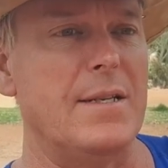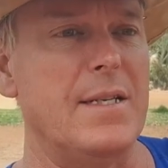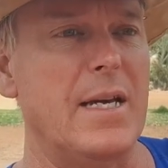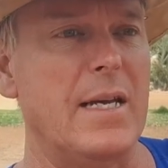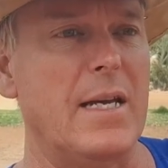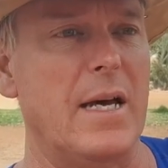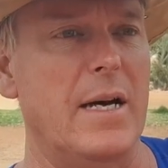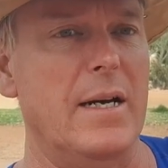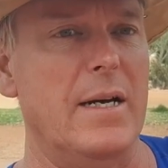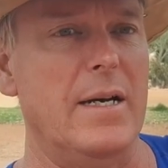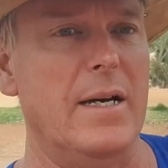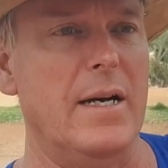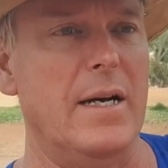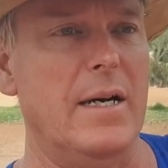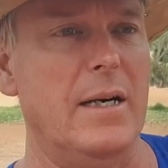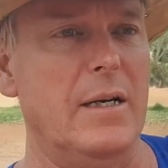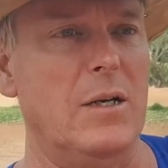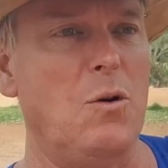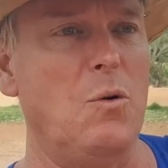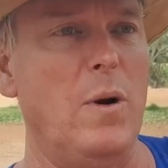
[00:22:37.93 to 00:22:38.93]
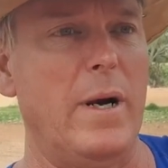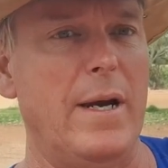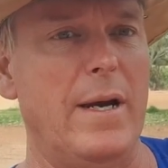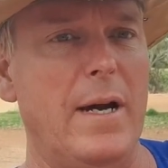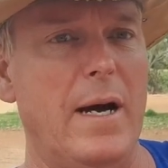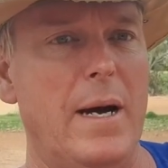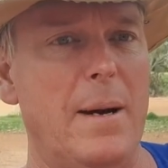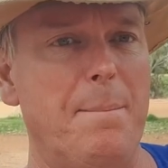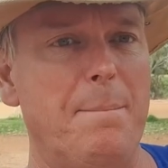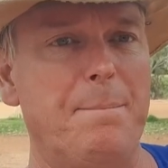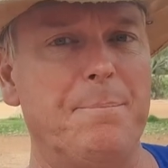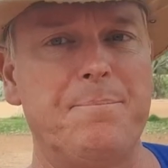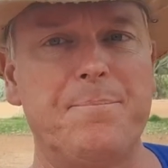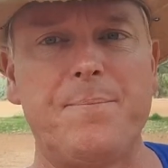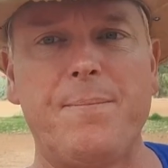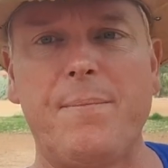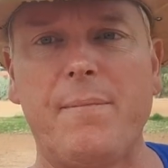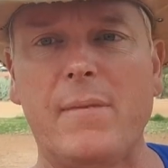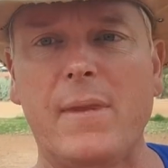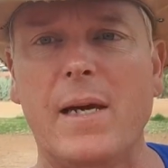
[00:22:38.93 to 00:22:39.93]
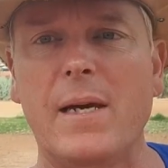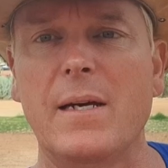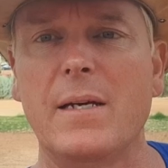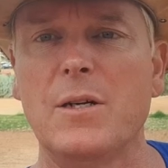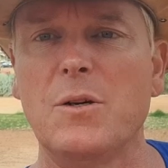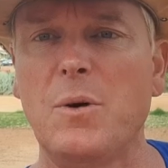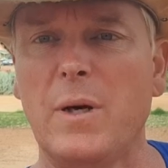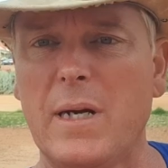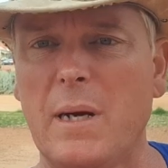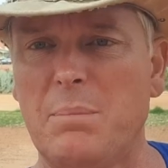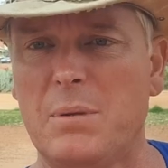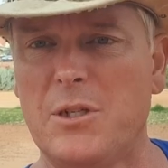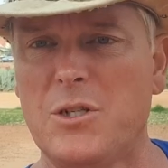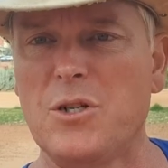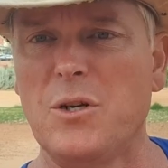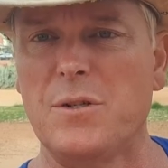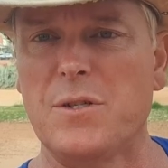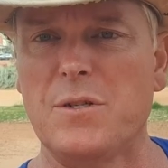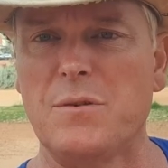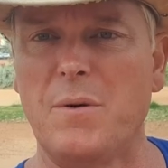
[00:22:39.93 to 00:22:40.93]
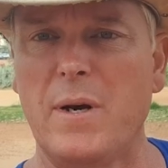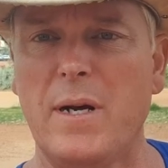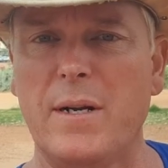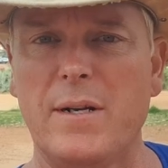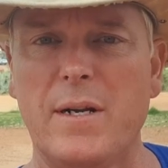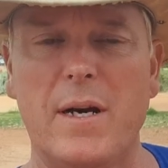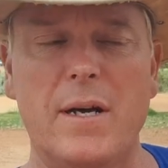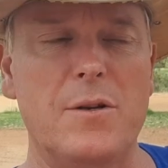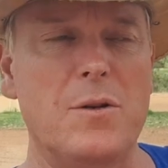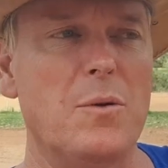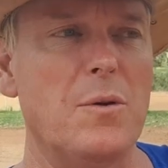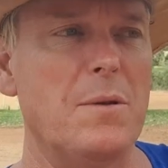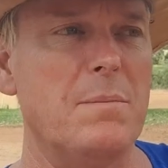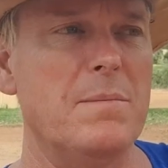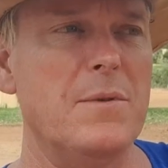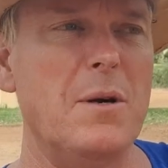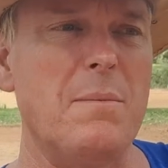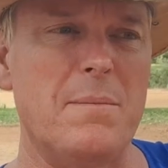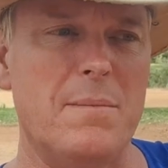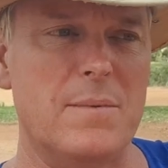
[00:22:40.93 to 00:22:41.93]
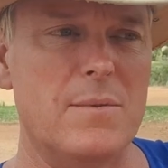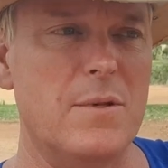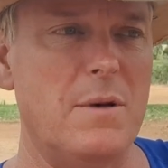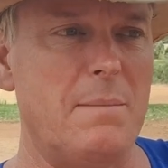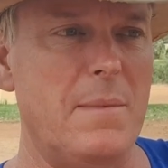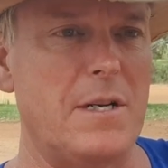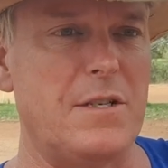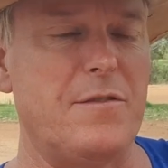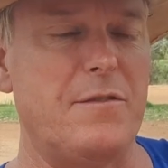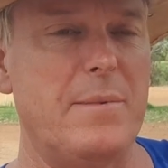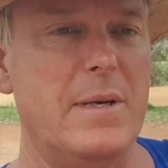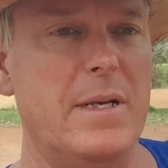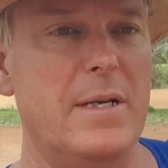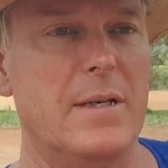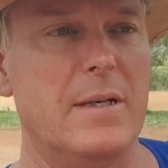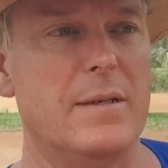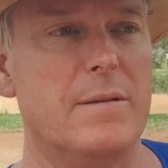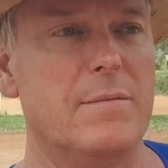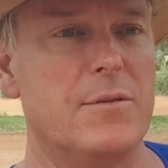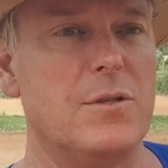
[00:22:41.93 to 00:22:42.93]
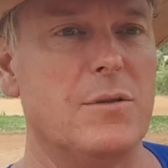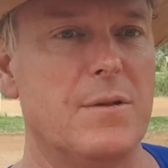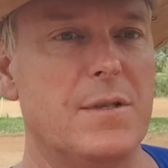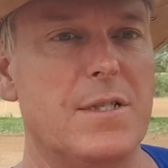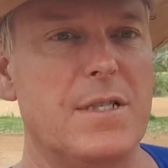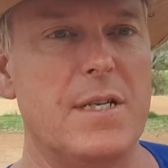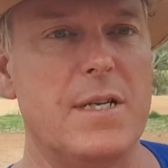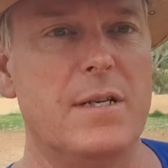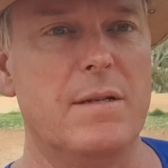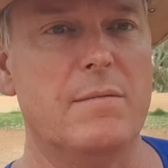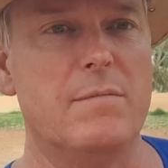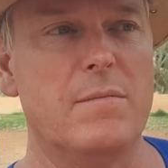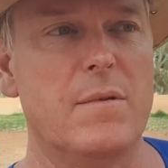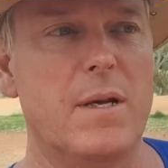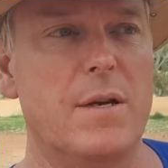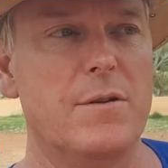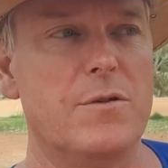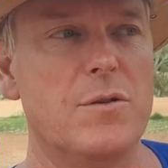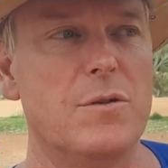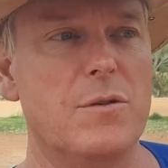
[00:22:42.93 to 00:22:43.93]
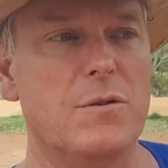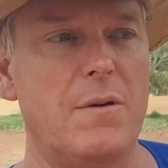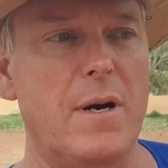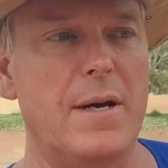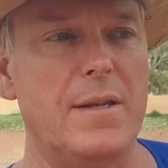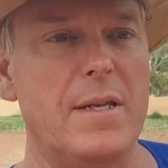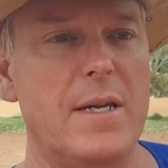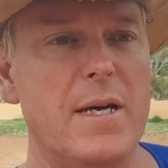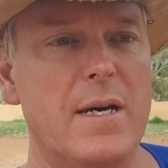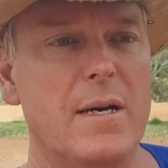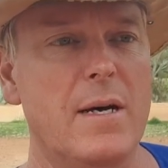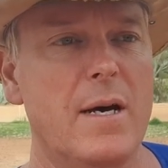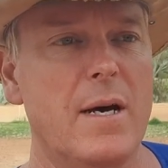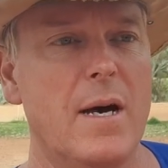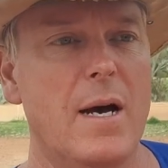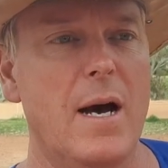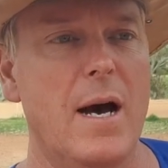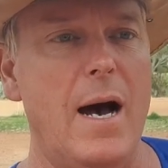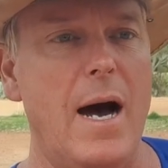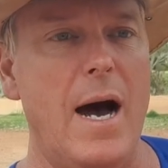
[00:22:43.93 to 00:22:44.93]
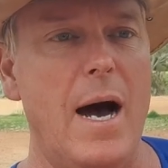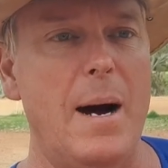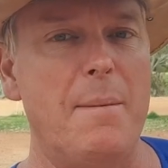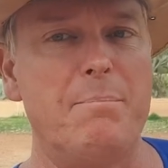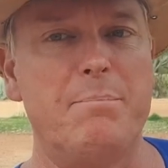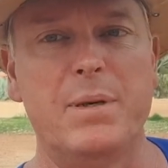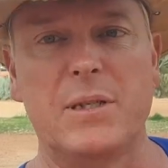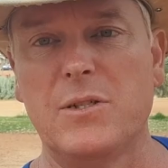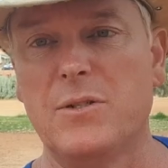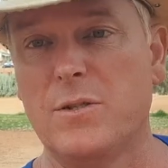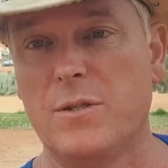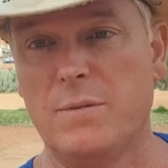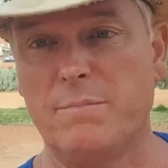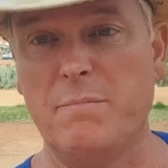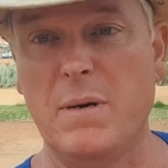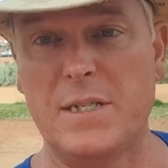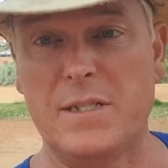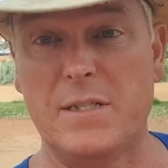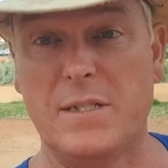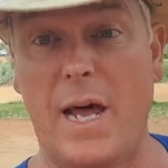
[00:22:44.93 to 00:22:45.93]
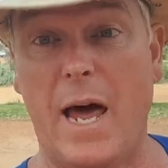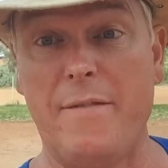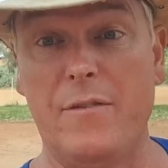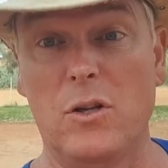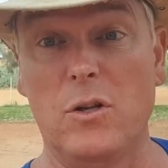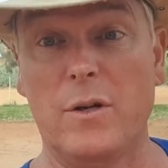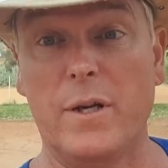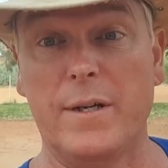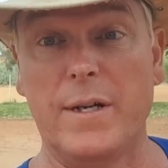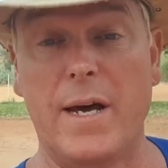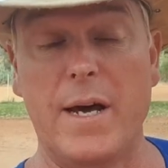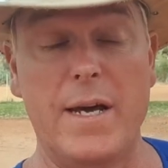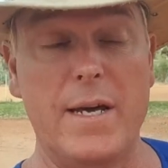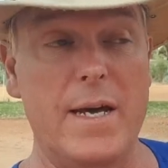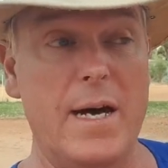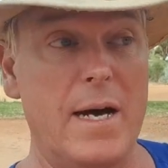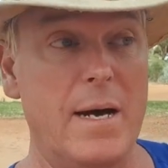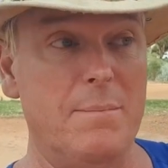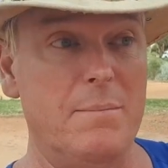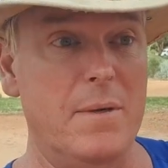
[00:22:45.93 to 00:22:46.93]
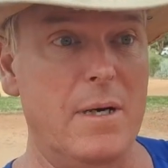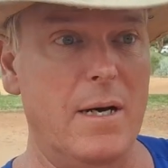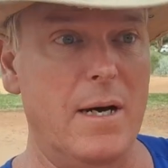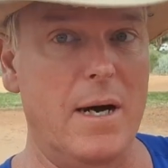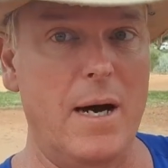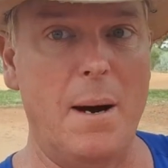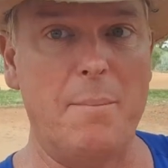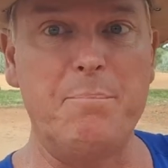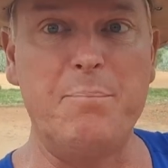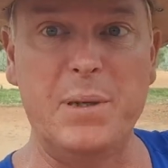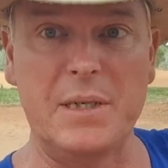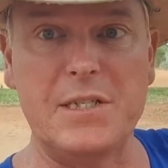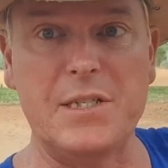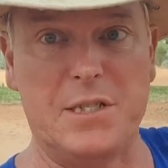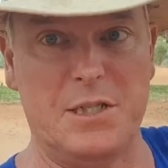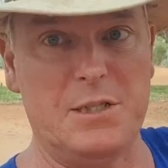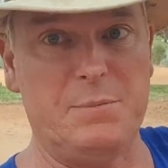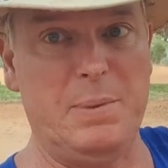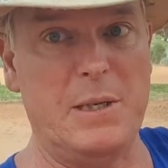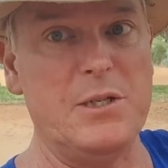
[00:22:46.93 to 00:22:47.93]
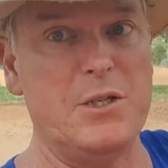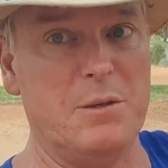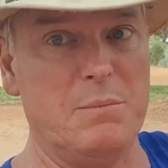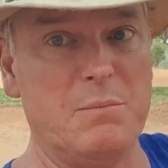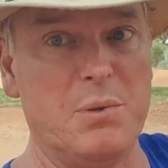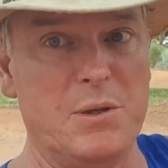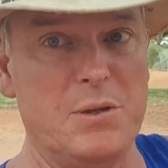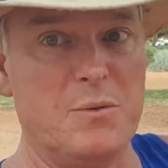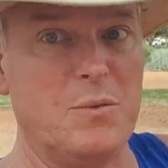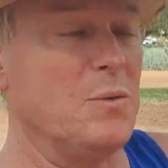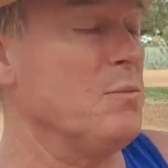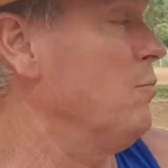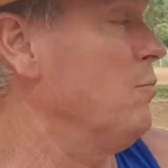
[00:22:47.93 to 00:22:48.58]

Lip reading: take a quick couple of shots around Northern. Not much for me to sort of see and do around there, but must have a look at a big suspension bridge.